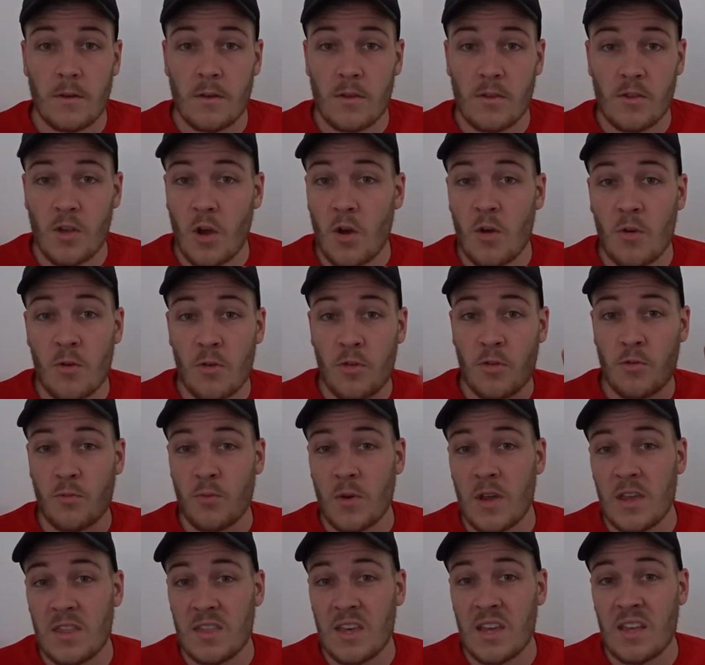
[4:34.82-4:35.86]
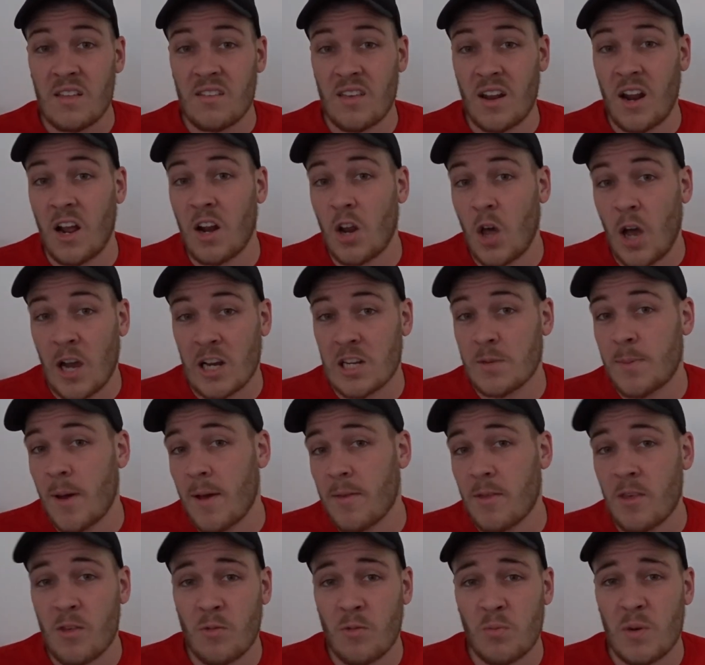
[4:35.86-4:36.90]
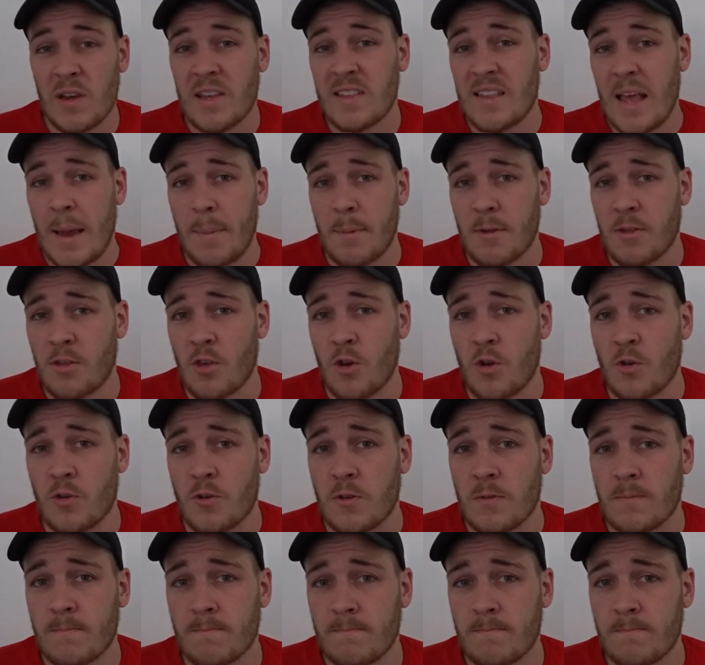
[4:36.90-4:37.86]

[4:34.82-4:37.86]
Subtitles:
So, three things that I liked about this week's episode.